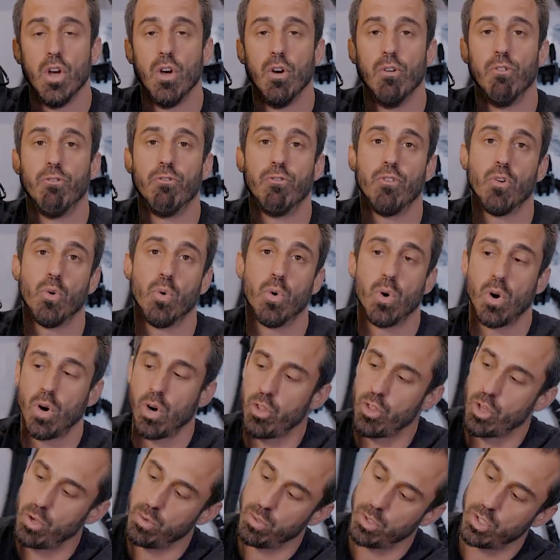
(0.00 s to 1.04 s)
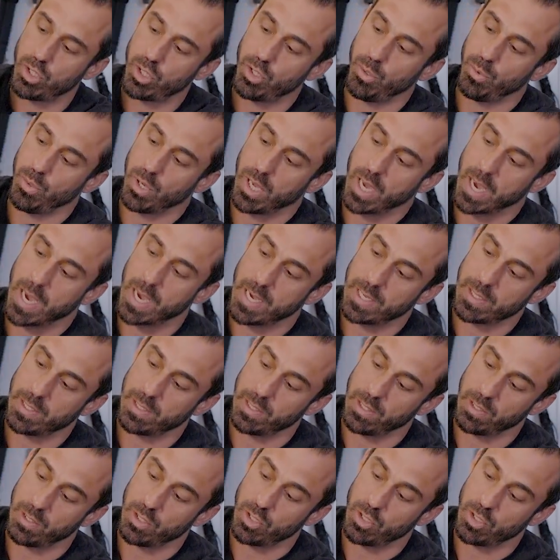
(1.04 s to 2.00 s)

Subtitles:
for those two gases.